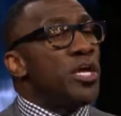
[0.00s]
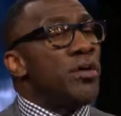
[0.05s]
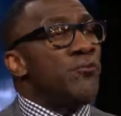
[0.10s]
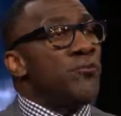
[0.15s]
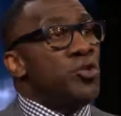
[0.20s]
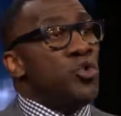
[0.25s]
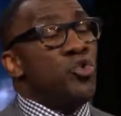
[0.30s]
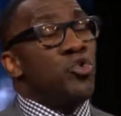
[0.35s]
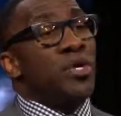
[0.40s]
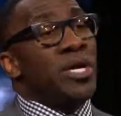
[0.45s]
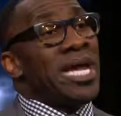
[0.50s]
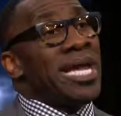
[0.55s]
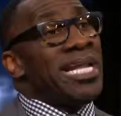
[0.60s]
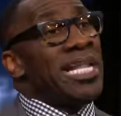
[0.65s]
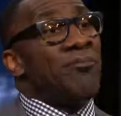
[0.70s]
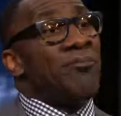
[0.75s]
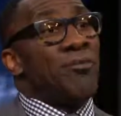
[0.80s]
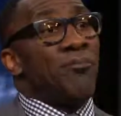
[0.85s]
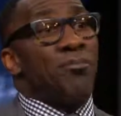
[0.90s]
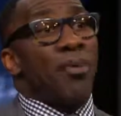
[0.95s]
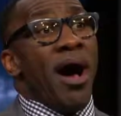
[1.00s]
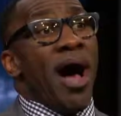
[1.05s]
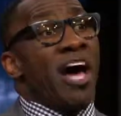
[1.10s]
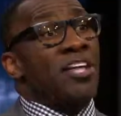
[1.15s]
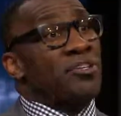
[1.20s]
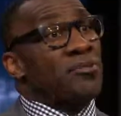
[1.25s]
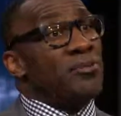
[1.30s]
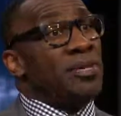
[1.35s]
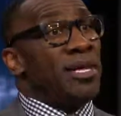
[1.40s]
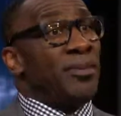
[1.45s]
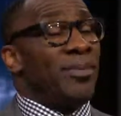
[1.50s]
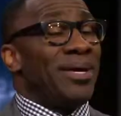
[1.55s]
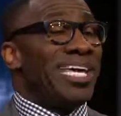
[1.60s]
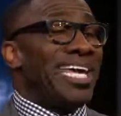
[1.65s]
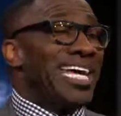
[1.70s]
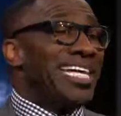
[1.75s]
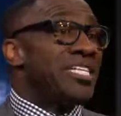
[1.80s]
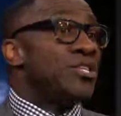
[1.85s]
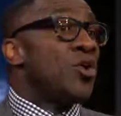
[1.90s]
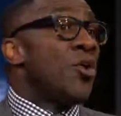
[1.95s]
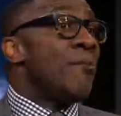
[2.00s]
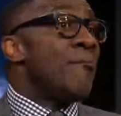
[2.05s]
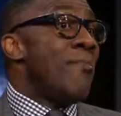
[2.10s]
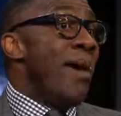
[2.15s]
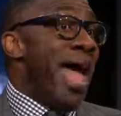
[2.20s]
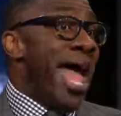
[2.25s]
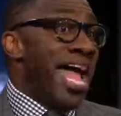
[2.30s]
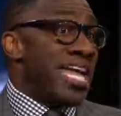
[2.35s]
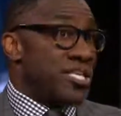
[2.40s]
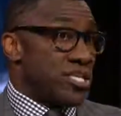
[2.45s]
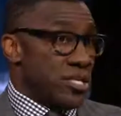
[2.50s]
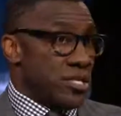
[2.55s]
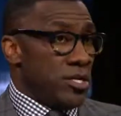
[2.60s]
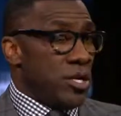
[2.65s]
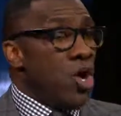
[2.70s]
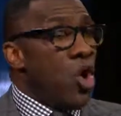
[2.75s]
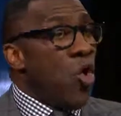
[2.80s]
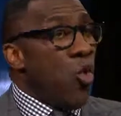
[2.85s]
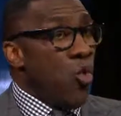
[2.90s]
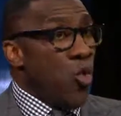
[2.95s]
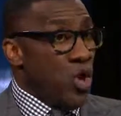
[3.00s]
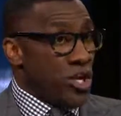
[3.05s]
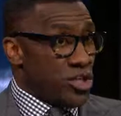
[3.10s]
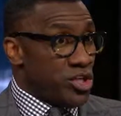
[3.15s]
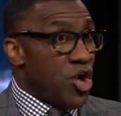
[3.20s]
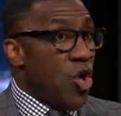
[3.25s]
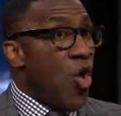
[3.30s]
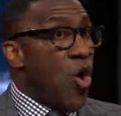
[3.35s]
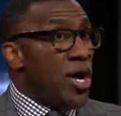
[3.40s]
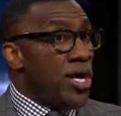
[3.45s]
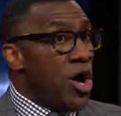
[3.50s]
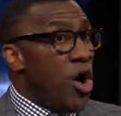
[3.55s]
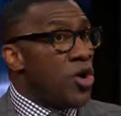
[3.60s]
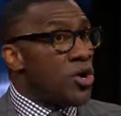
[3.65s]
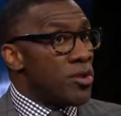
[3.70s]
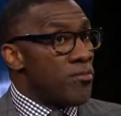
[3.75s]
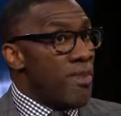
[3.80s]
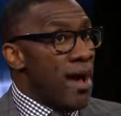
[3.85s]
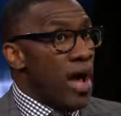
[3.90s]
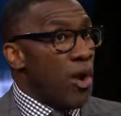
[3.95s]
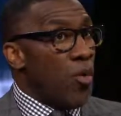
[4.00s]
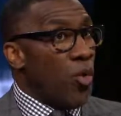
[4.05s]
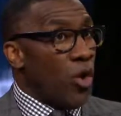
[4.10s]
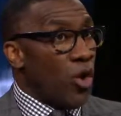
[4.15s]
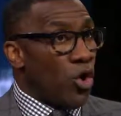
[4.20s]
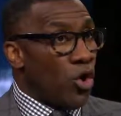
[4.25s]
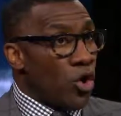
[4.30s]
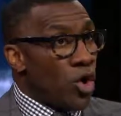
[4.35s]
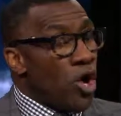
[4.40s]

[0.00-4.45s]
you can't even possibly begin to imagine what's going on in my world,